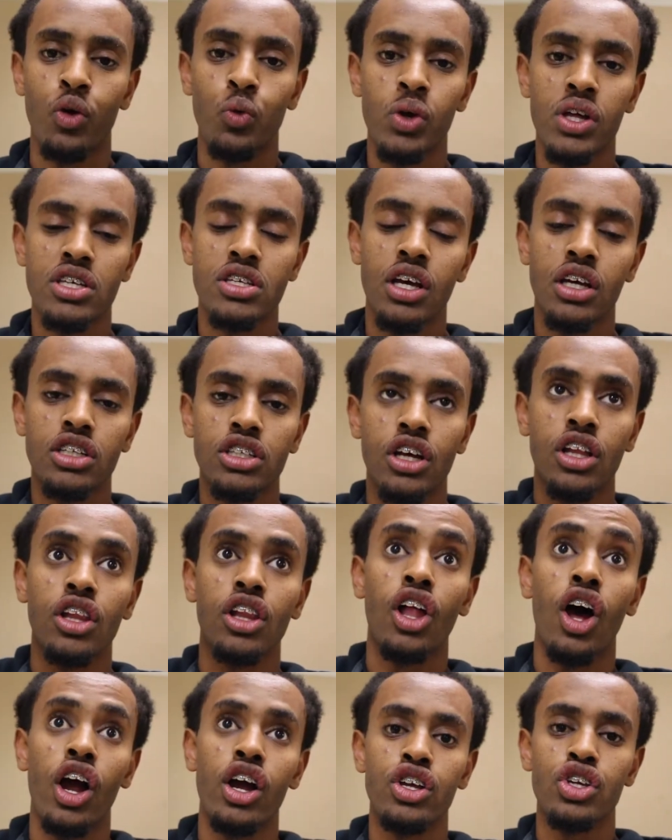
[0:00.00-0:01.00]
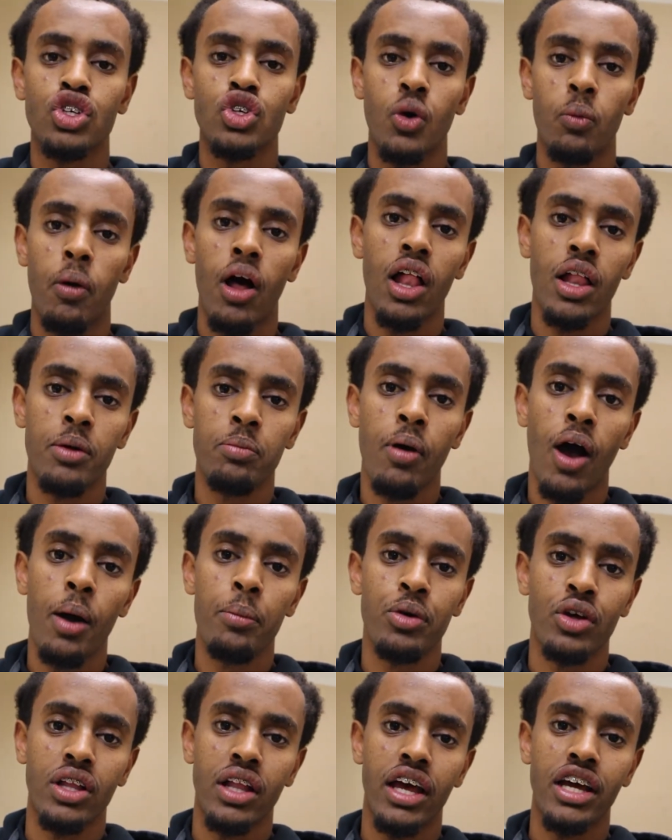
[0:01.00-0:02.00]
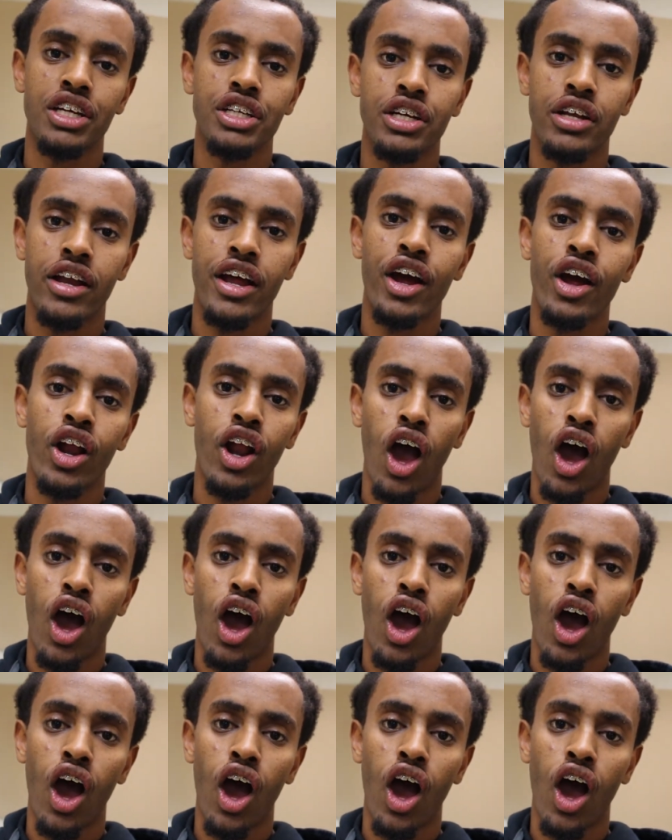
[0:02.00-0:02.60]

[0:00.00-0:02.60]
And with such a large Somali population here in